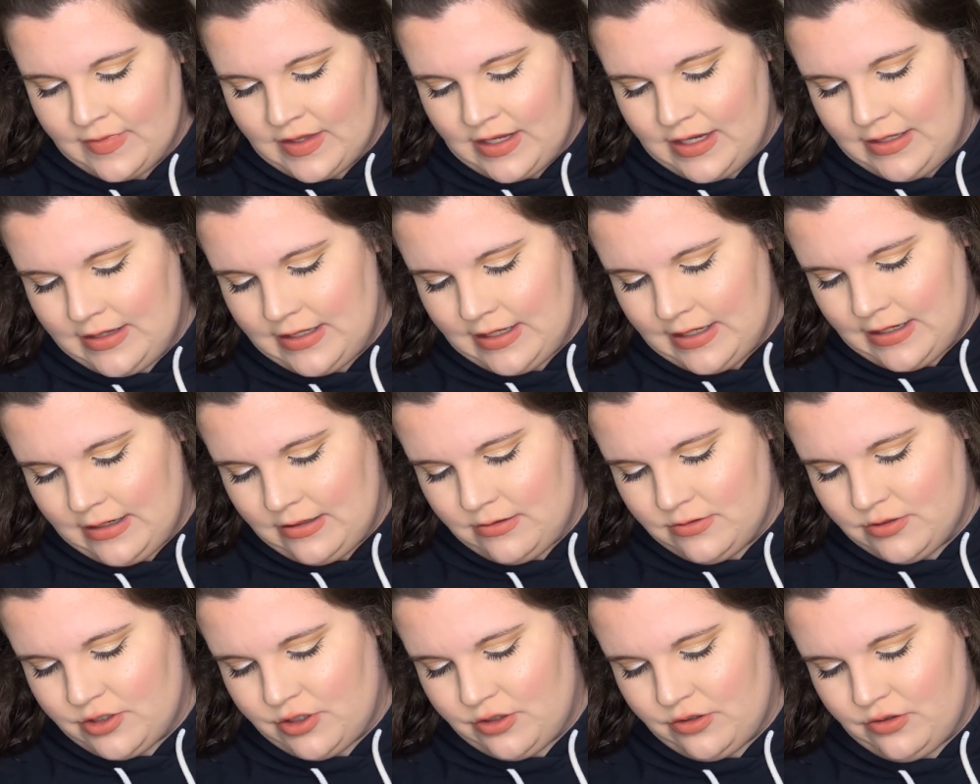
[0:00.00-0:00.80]
and then
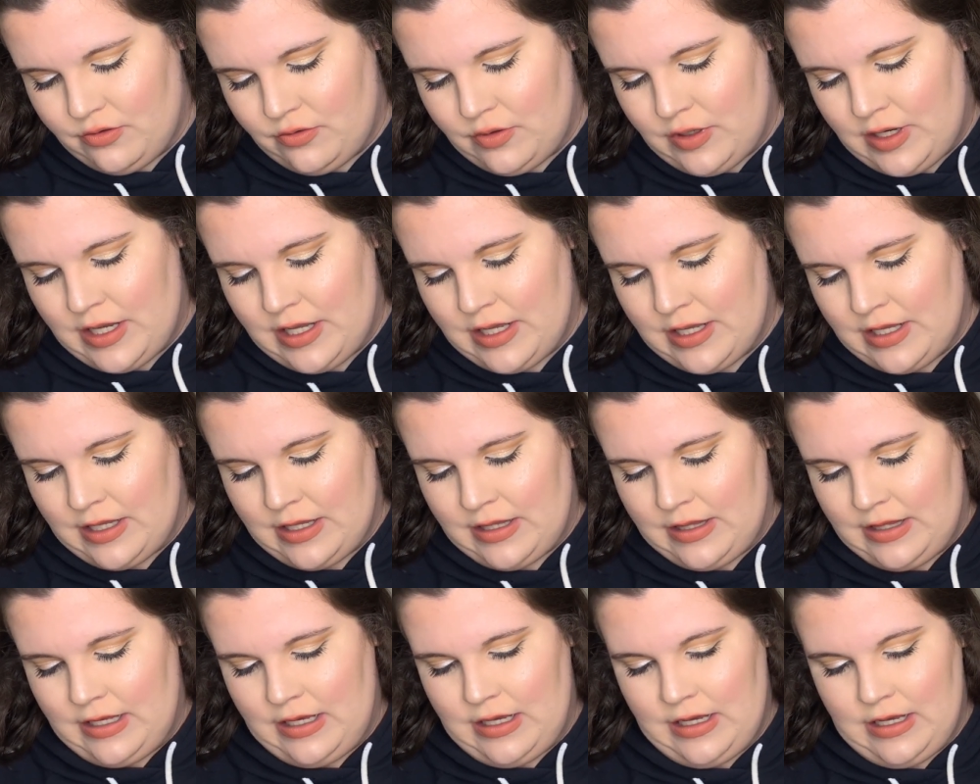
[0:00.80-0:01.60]
I'll do
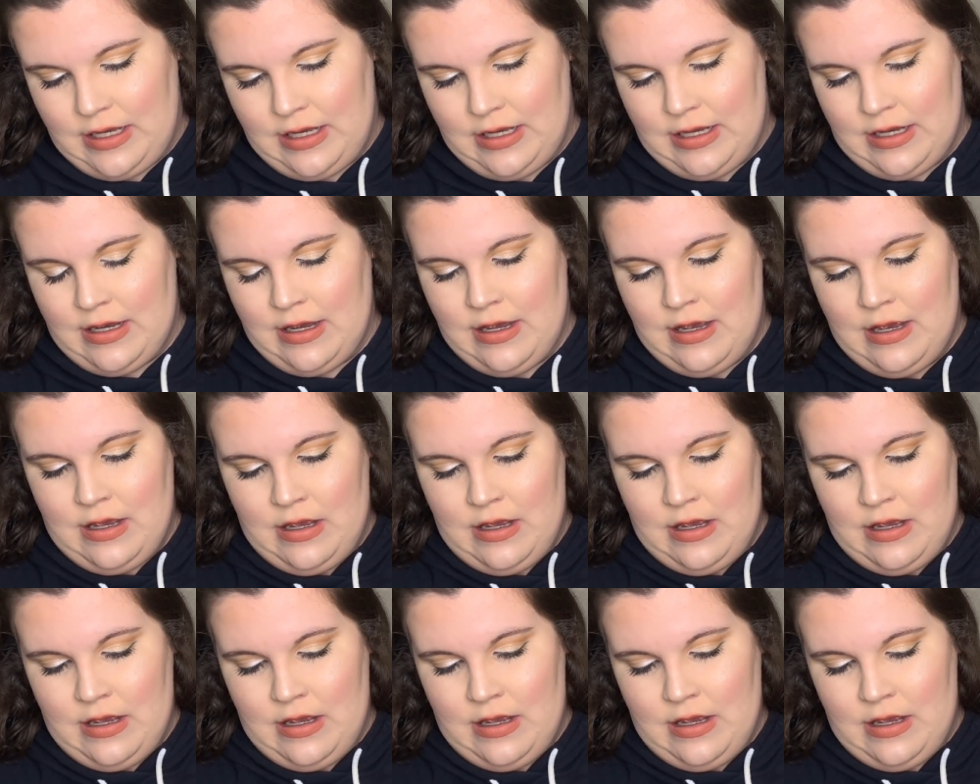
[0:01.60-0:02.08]
the